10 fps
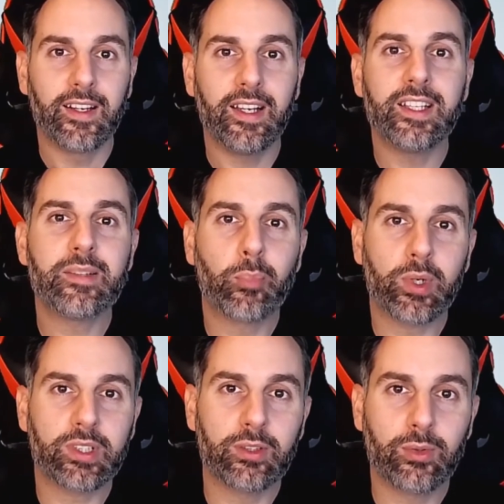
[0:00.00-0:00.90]
It's
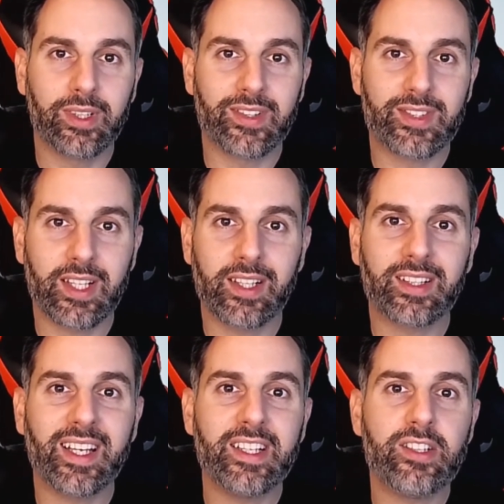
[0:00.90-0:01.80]
important to understand
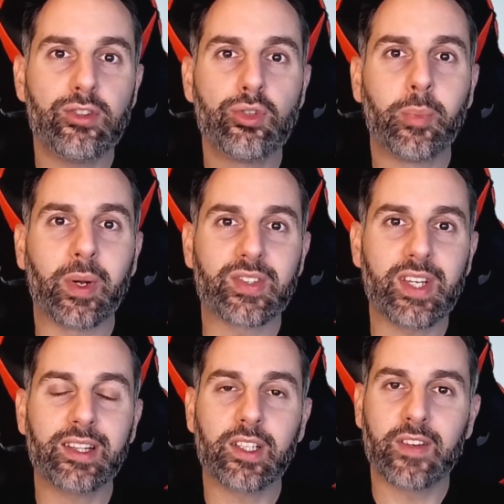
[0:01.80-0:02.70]
that
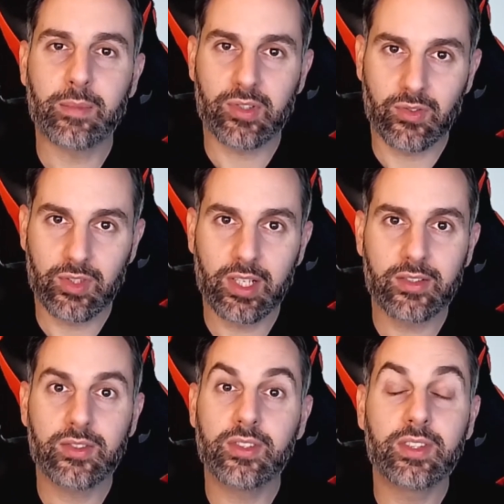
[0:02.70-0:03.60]
82% of Amazon
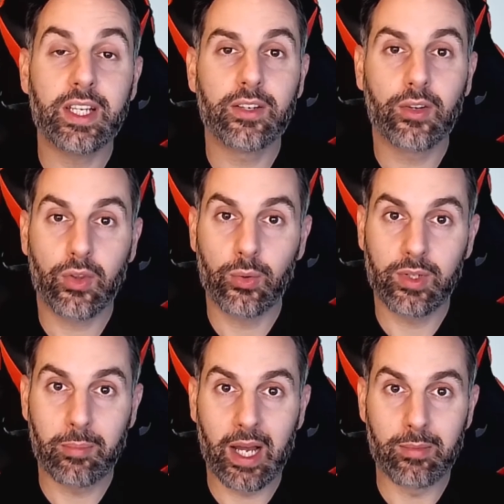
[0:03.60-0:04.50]
sales, they go through
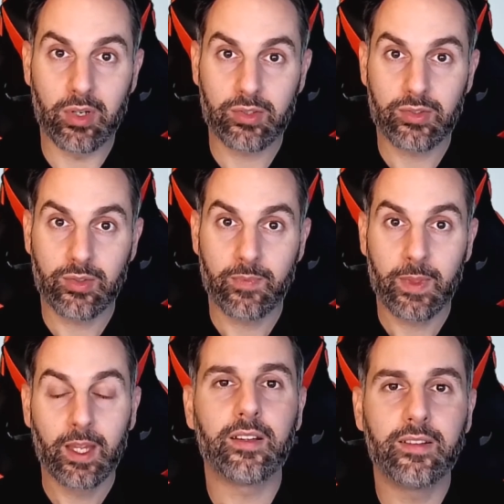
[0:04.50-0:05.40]
the Buy Box.
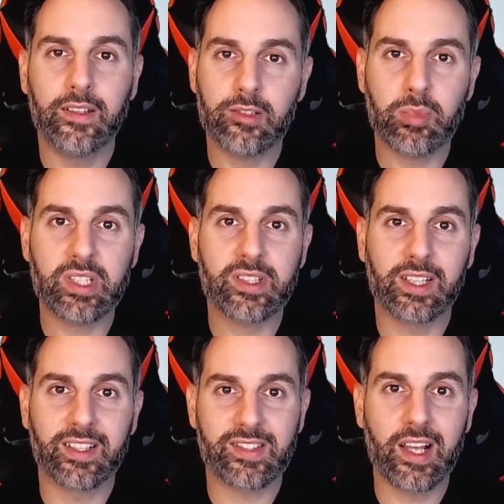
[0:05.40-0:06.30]
This means
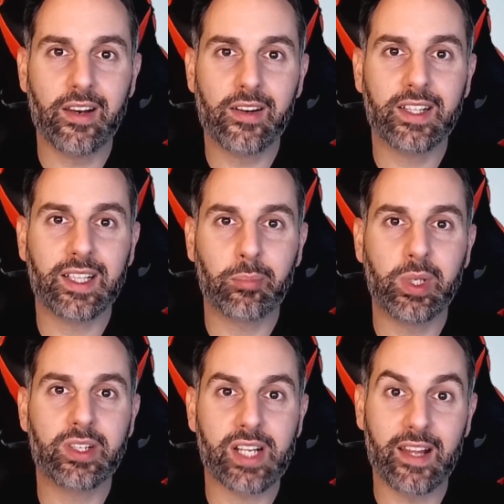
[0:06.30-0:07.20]
that the seller that
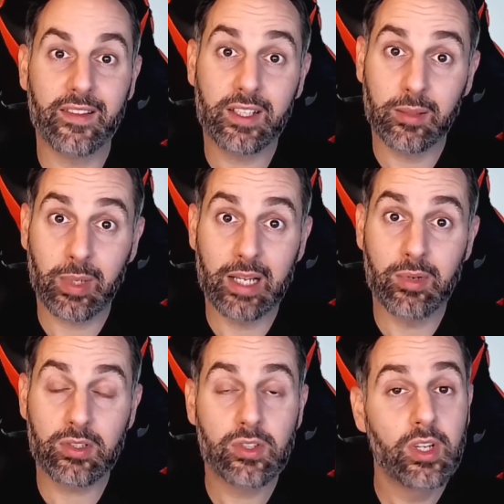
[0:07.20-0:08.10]
appears under the Buy
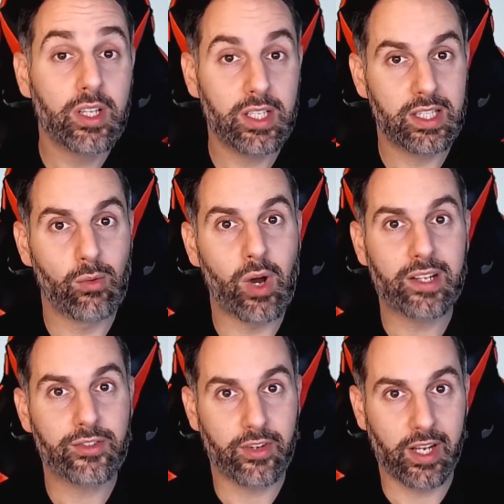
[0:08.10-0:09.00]
Box is the
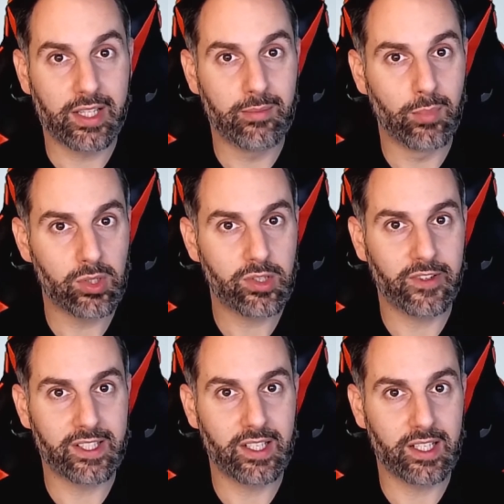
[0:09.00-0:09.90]
one generating most
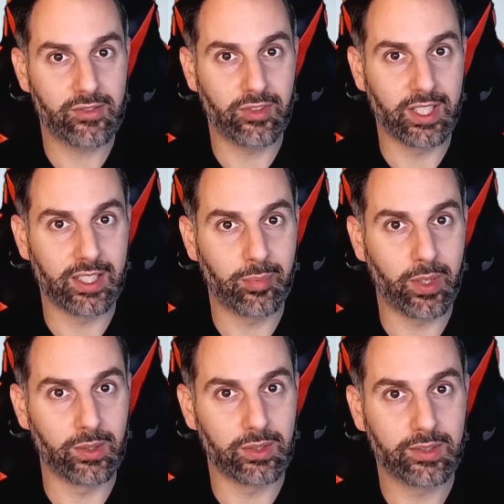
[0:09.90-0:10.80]
of the sales for that
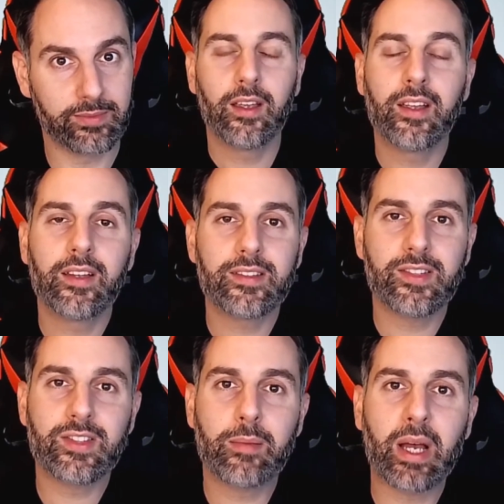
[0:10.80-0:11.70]
product.
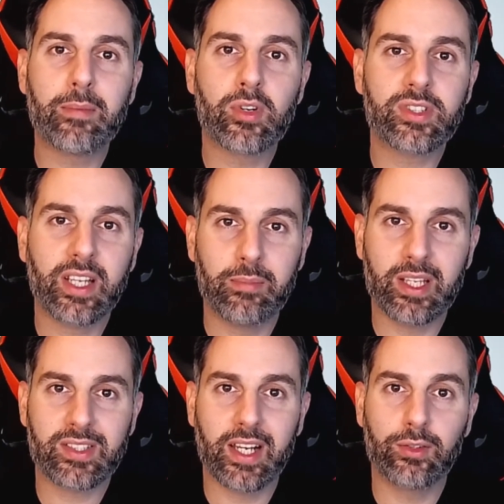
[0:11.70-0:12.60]
Since the Buy Box can be
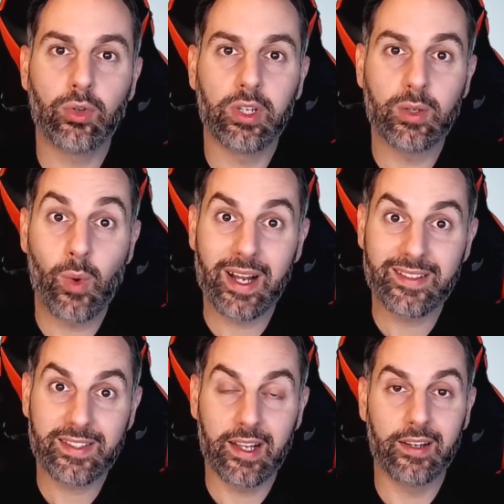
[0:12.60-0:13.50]
assigned to only
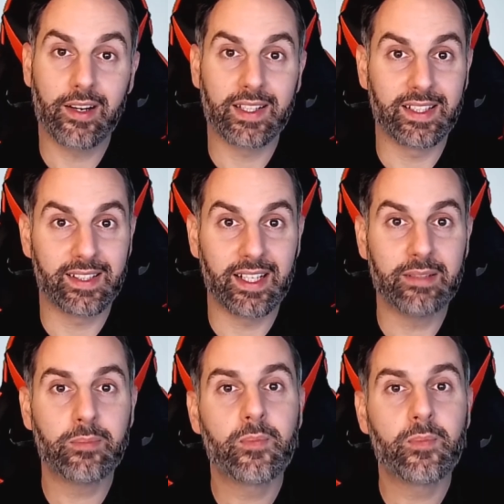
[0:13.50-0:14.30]
one seller at a time,